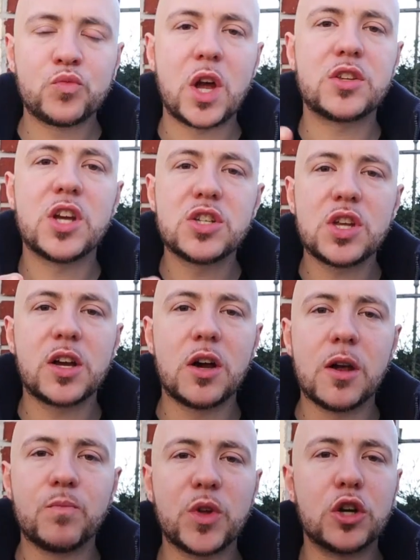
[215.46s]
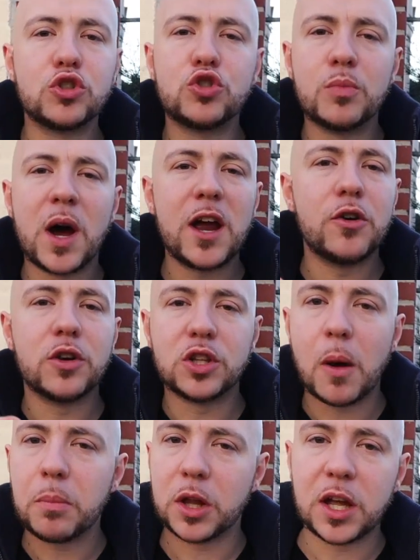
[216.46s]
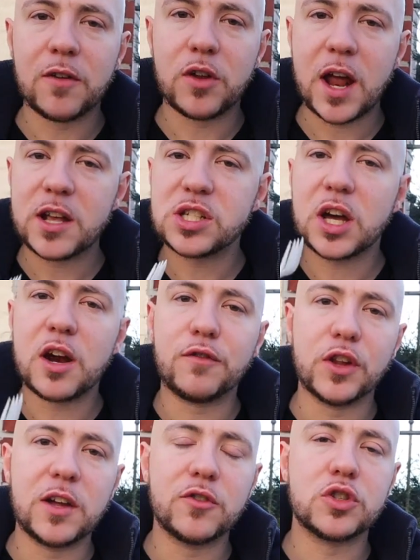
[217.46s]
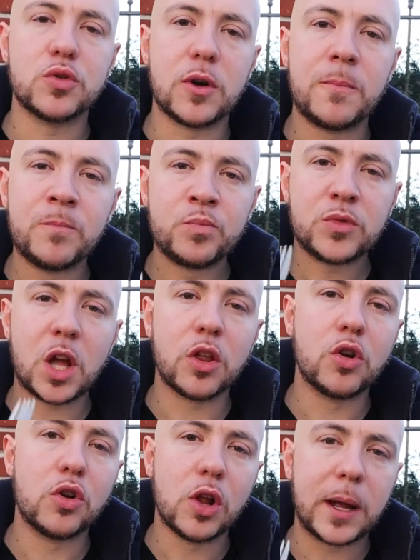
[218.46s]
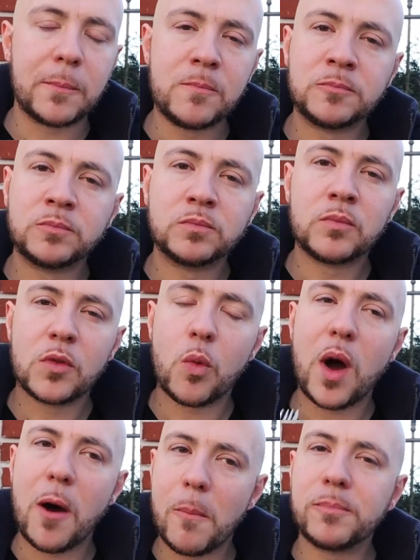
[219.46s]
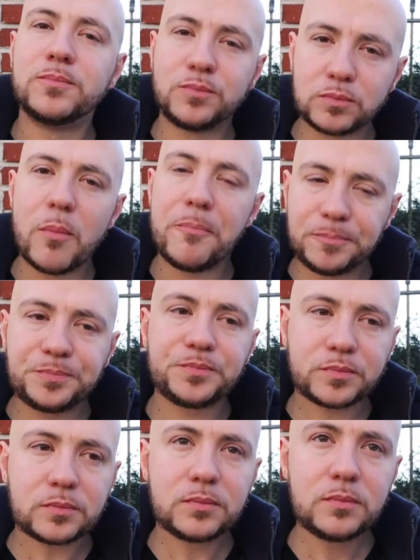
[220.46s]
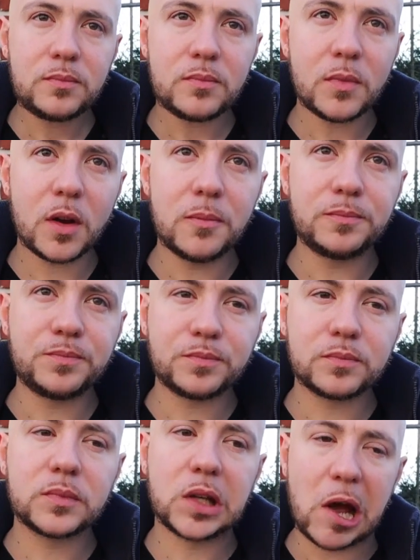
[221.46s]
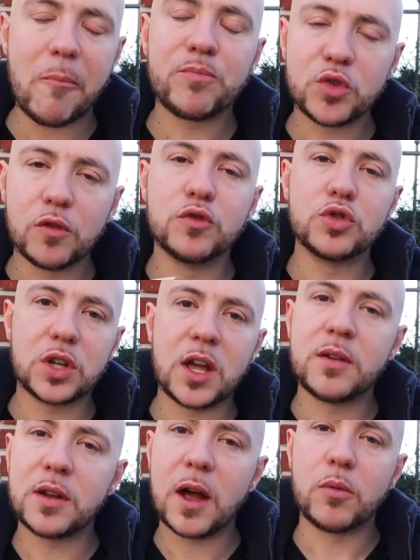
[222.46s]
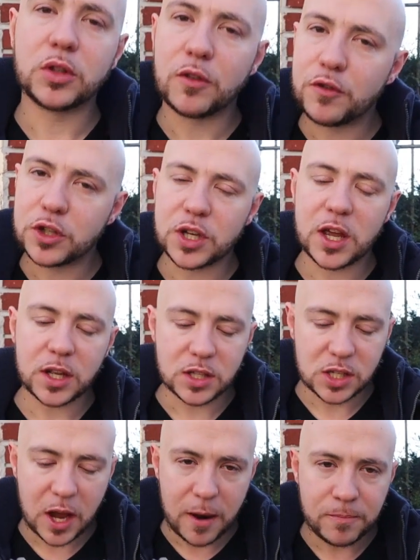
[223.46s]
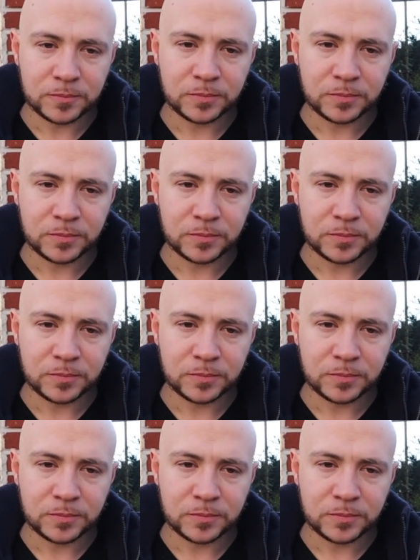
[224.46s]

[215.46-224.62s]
That tastes like a shumai or a dumpling even. It has that kind of flavor to it. That little like, wow. I think it's tofu skin. Yeah, tofu skin, yeah, with the fish cake inside.